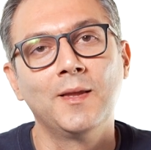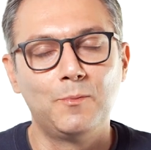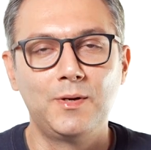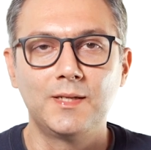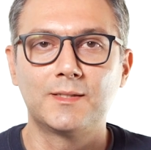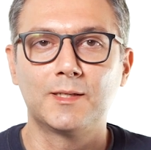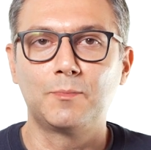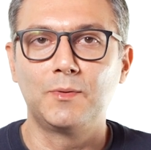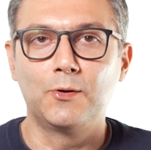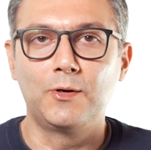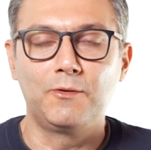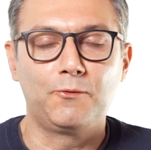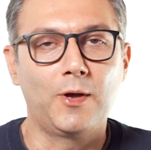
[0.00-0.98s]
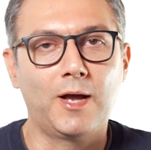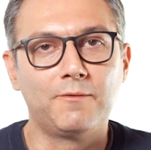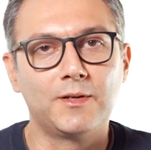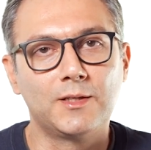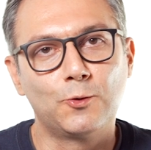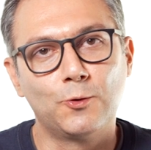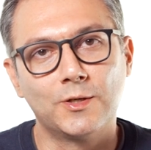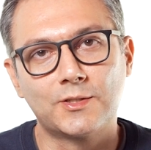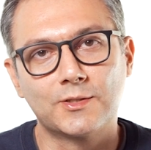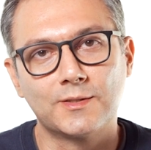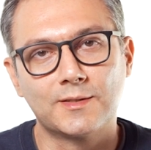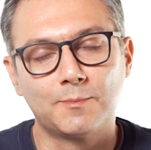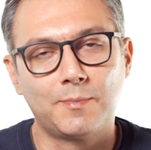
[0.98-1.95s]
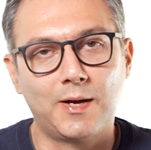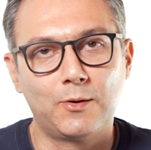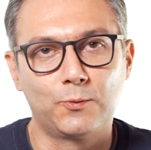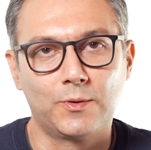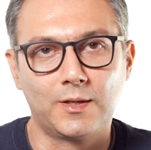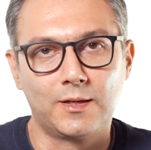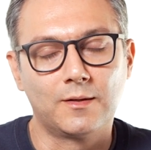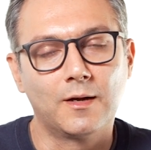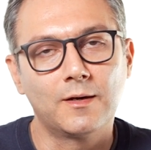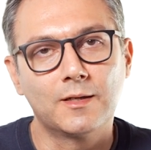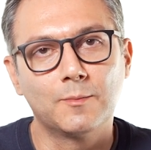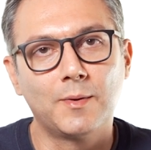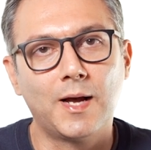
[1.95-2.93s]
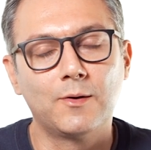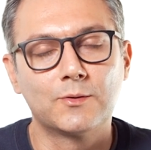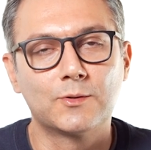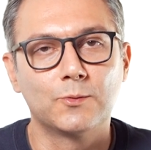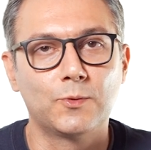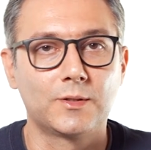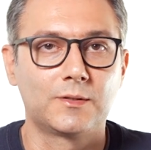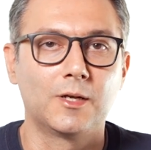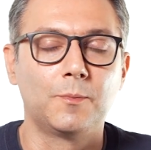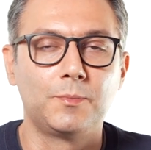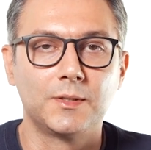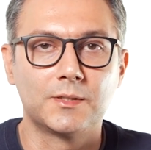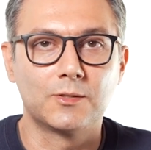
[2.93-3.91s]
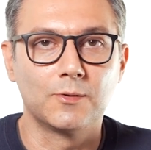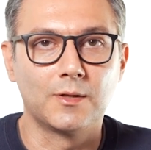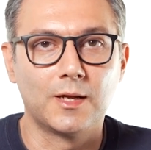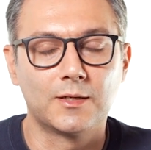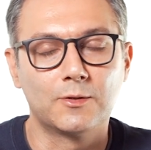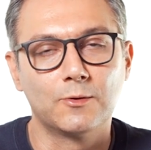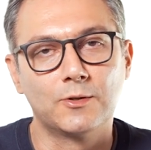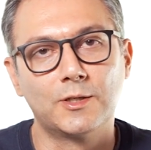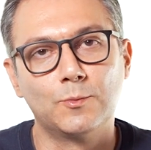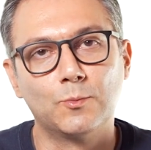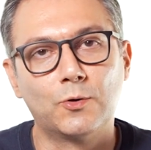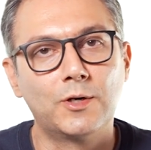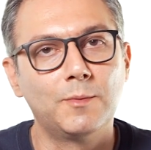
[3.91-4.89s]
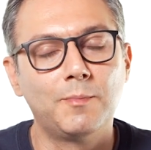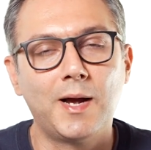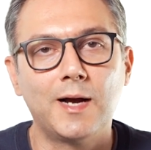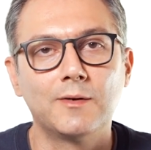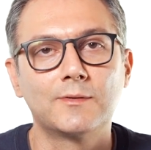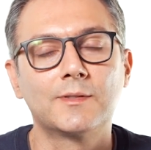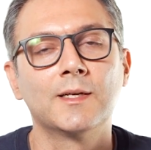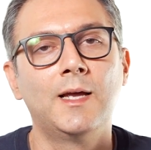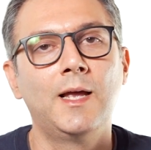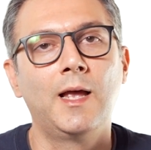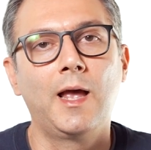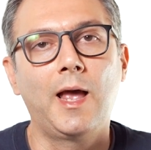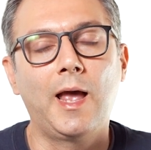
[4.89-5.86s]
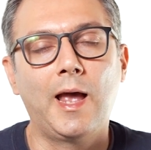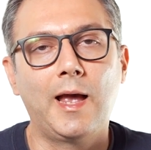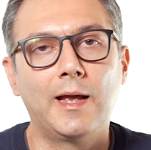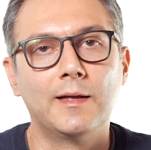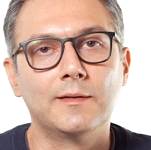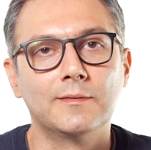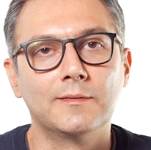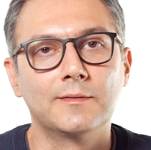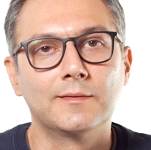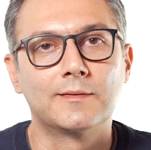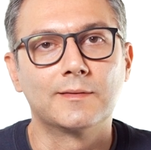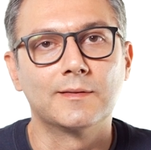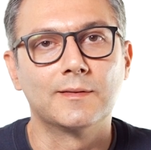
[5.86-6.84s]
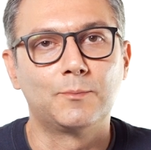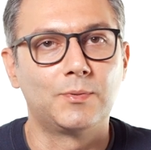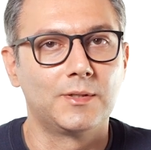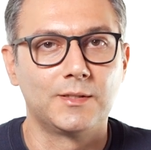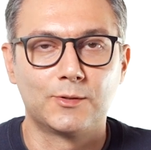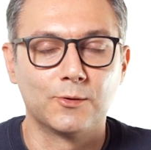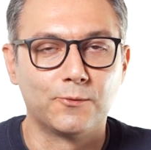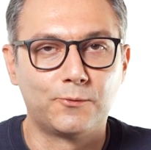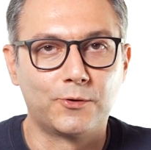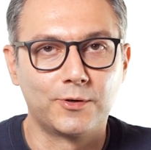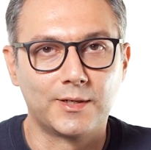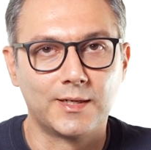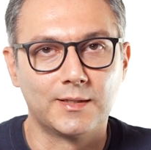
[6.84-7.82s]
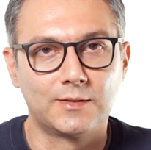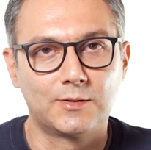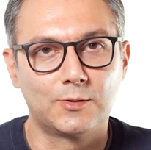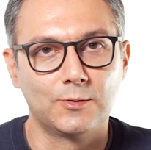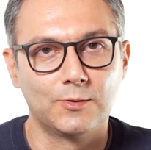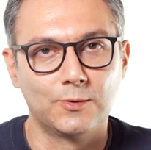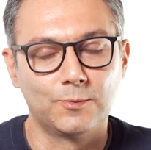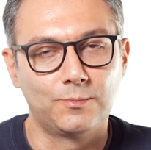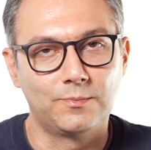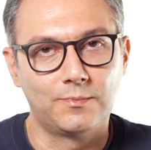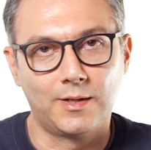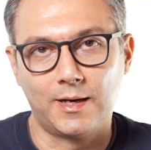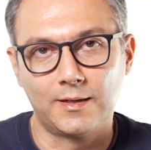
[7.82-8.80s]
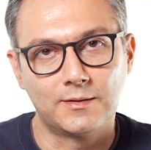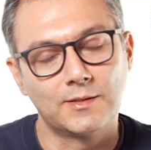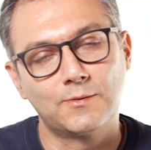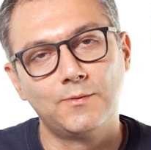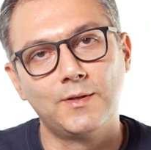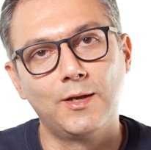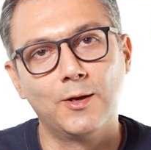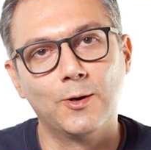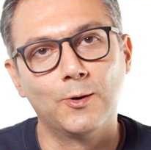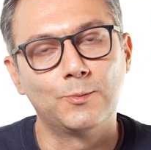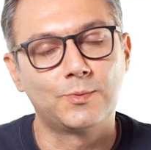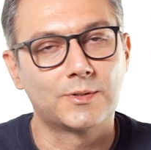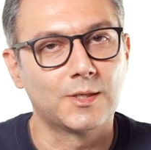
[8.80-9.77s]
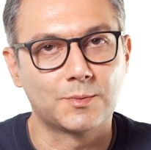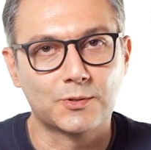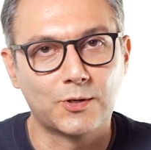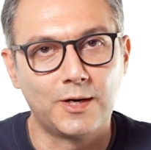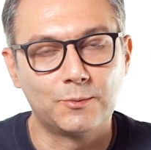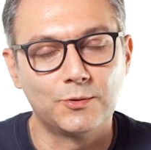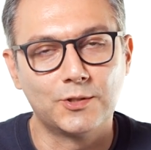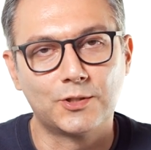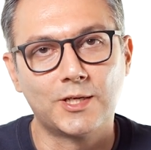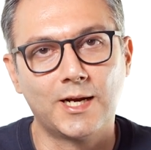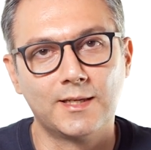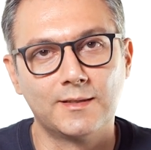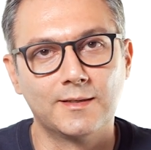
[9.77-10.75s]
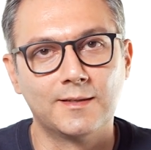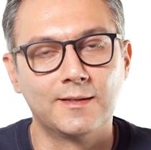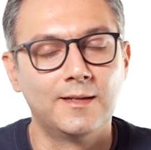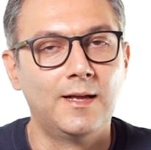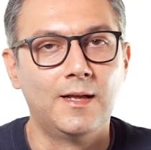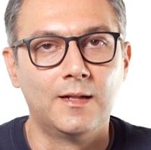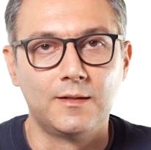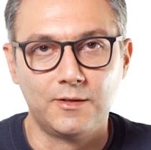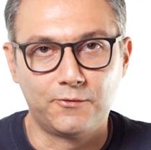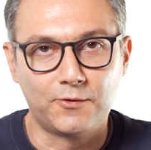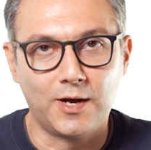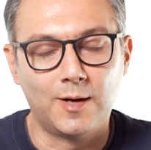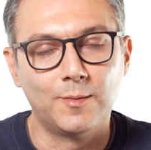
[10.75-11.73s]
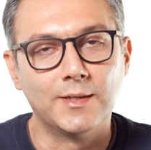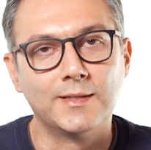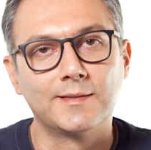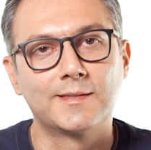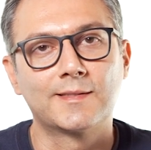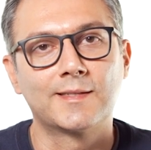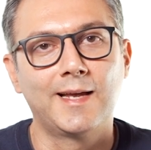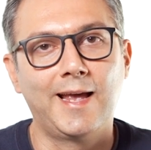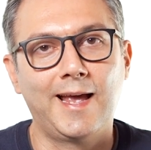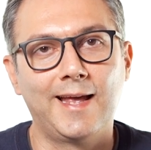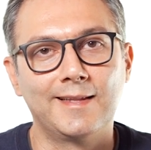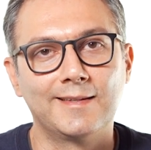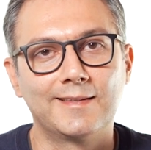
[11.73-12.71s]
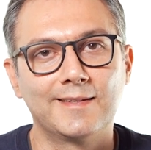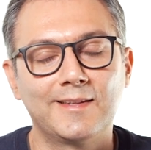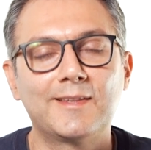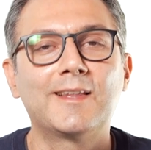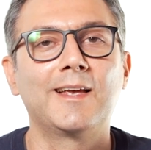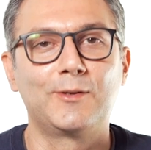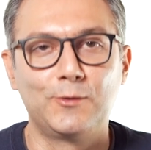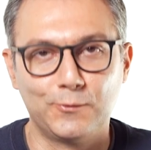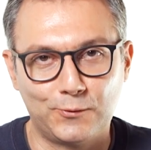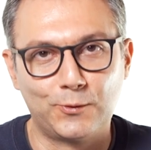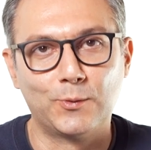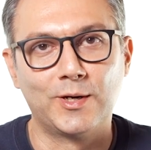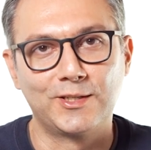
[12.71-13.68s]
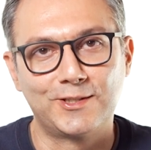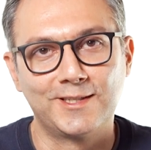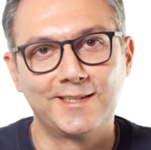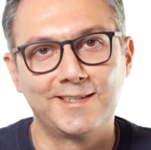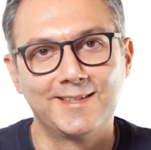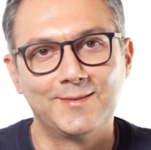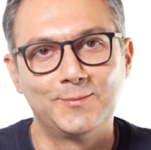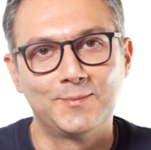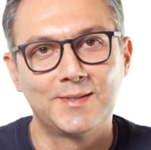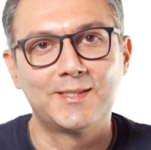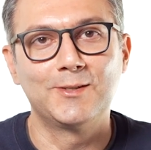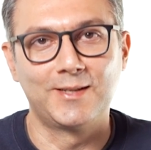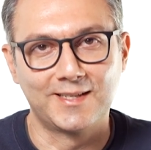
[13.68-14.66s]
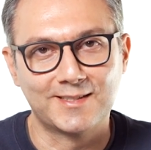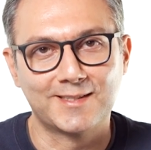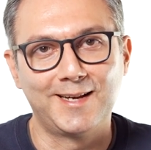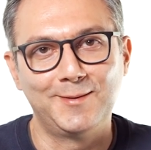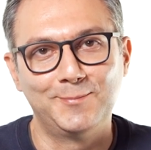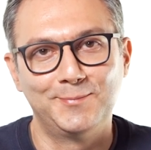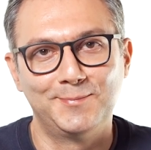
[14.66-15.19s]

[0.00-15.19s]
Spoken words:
Please let me know if you have questions about what I talked about, what topics you'd like to learn more about, and please don't forget to like this video, subscribe to the channel, leave comments, and thank you for watching. See you next time.